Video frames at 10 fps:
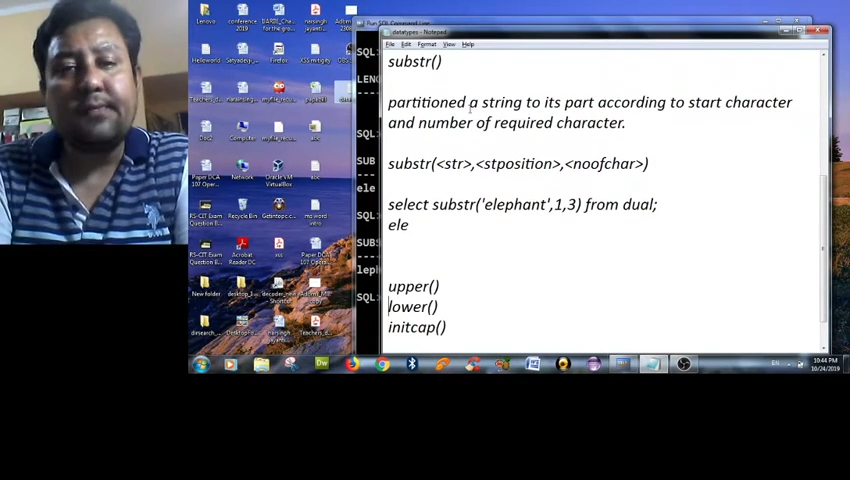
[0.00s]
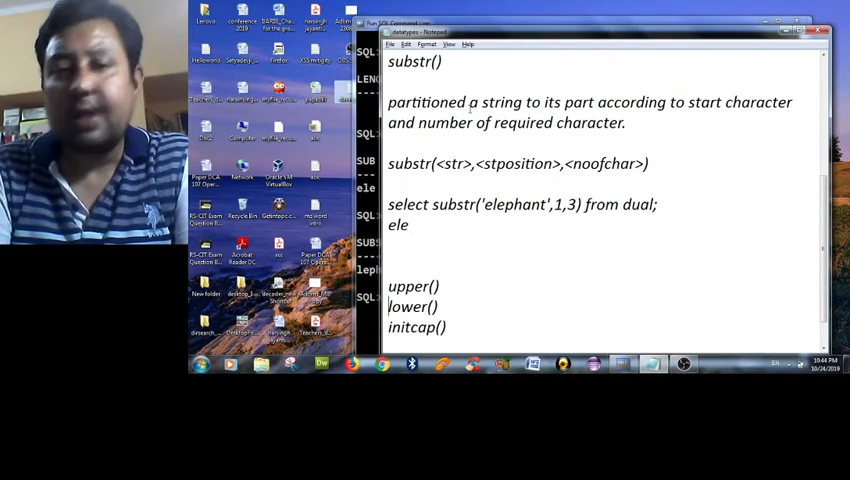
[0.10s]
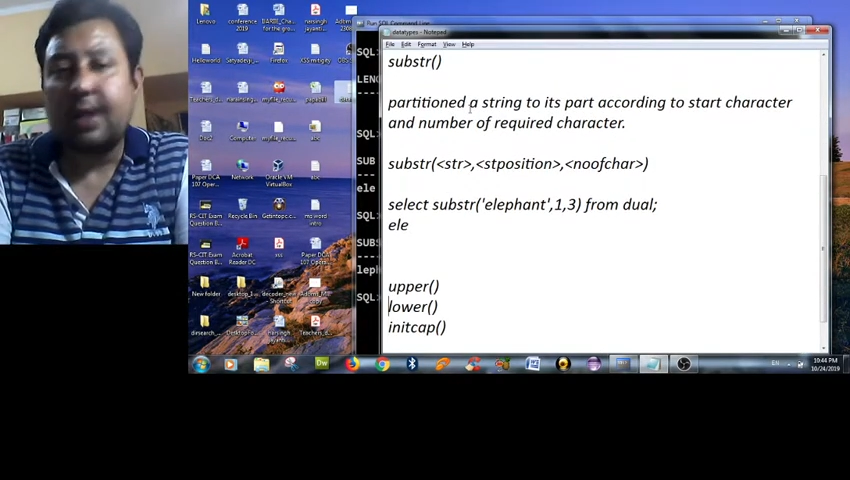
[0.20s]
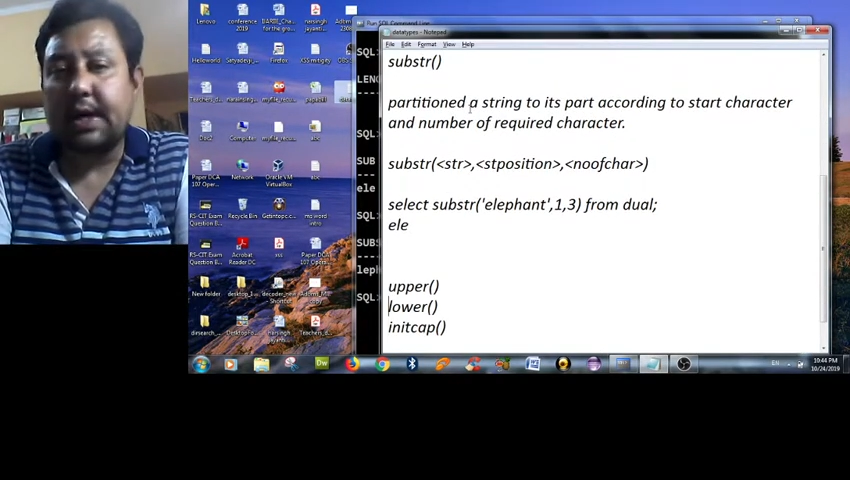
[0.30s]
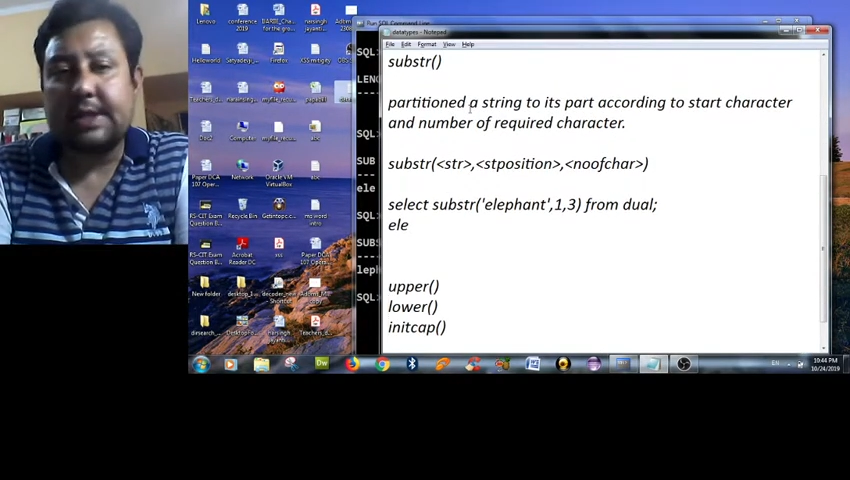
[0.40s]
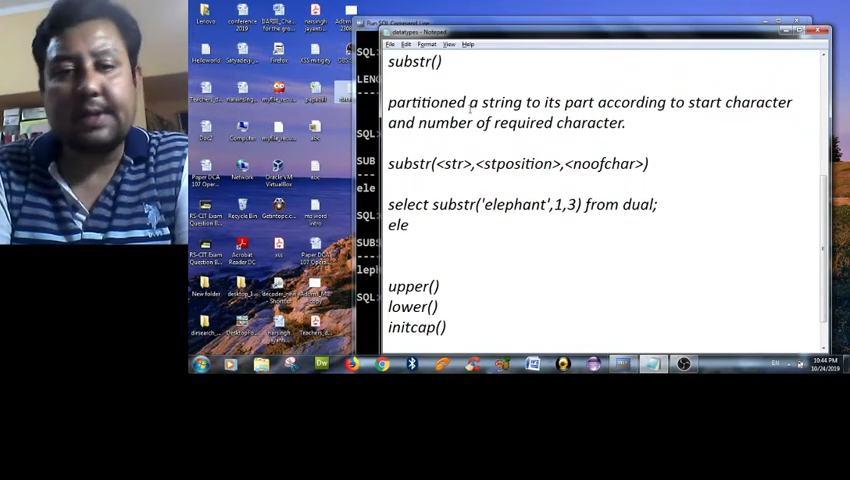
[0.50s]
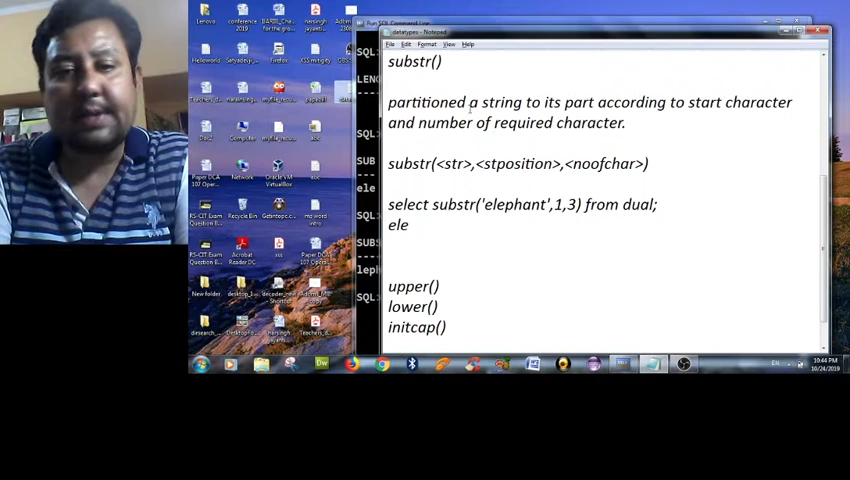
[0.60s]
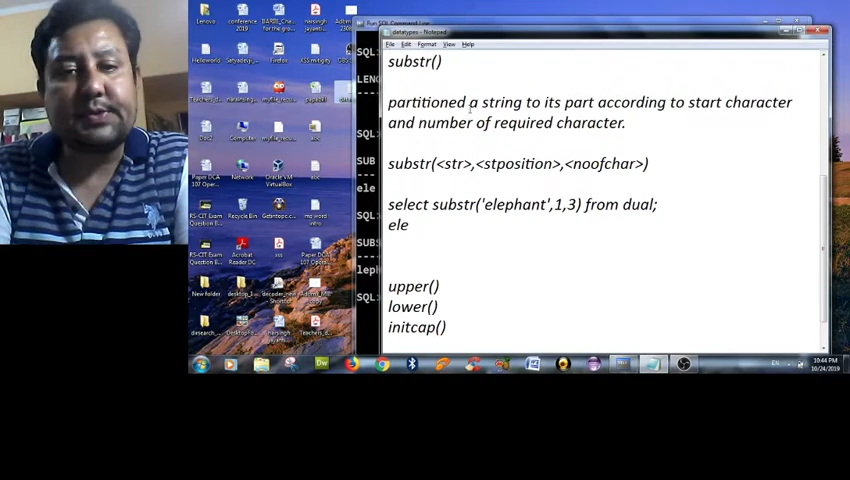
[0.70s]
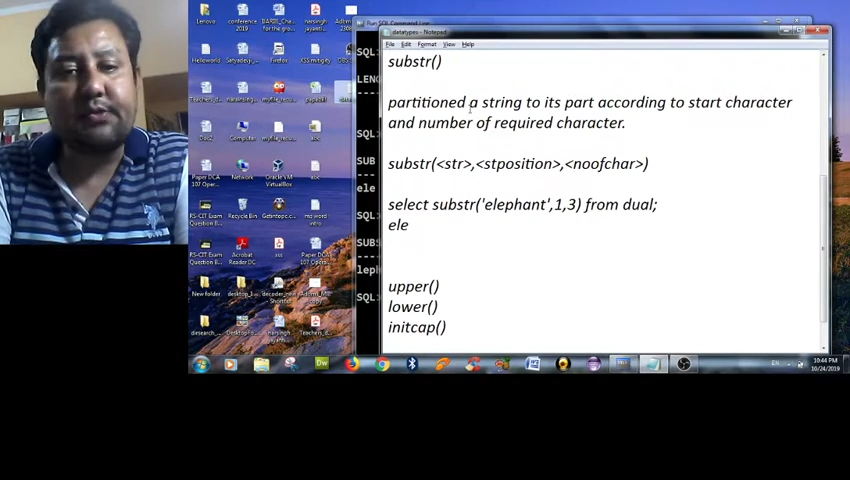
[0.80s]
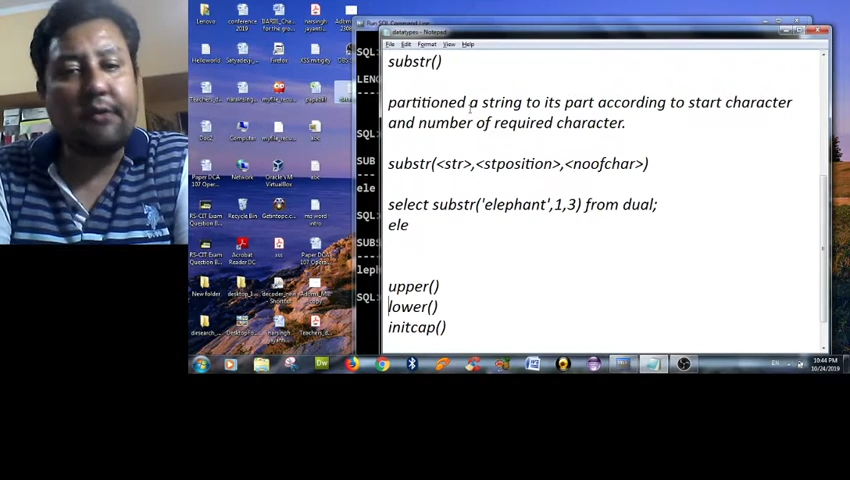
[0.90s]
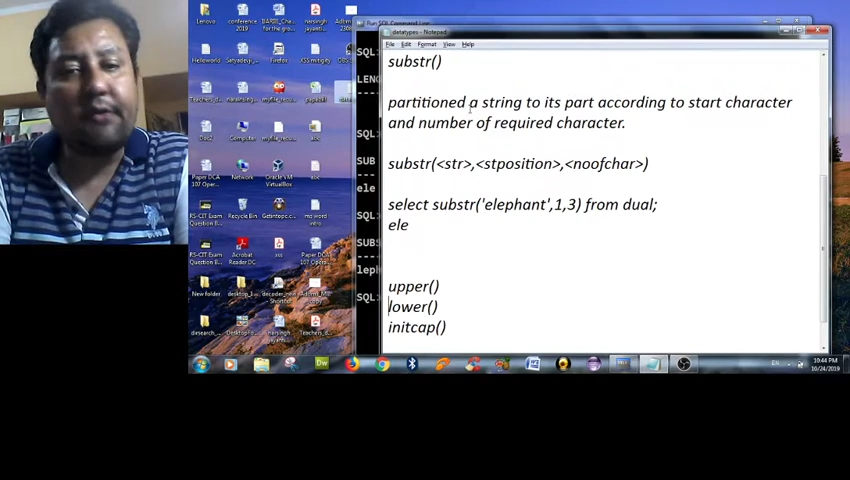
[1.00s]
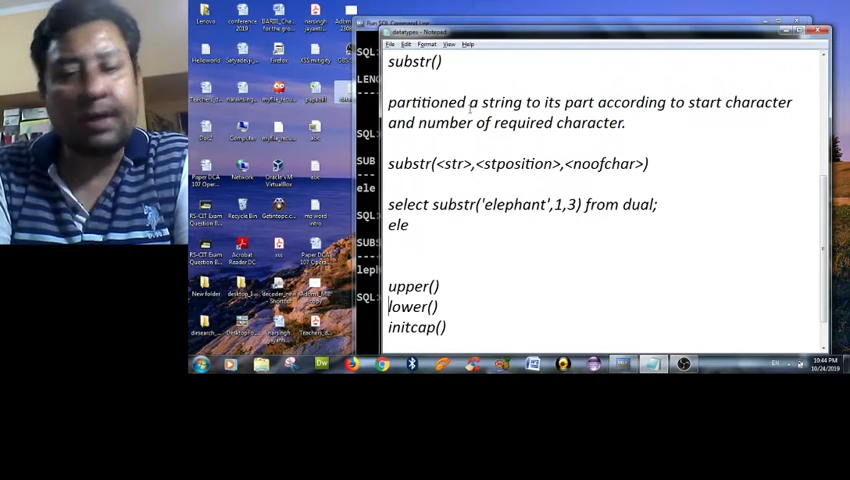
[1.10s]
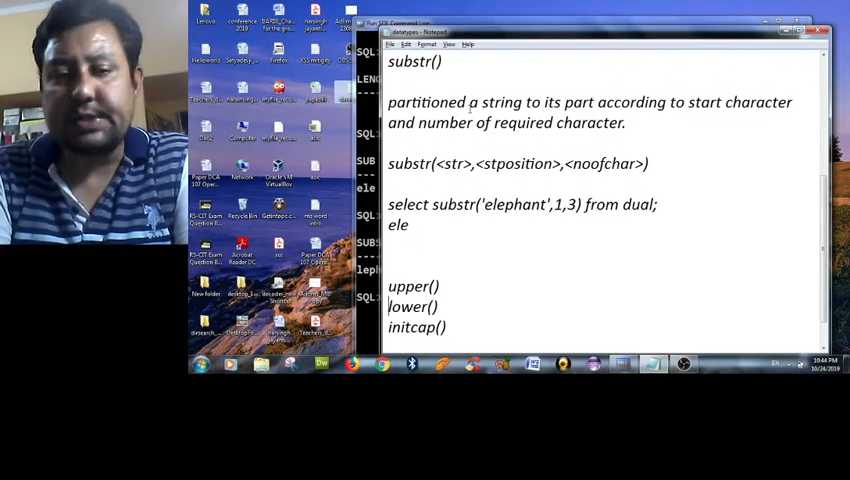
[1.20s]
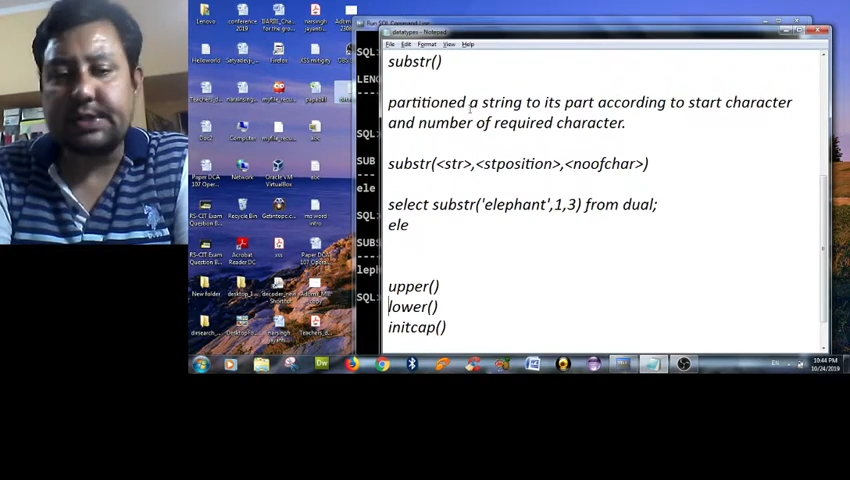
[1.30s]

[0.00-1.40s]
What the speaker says: substring function.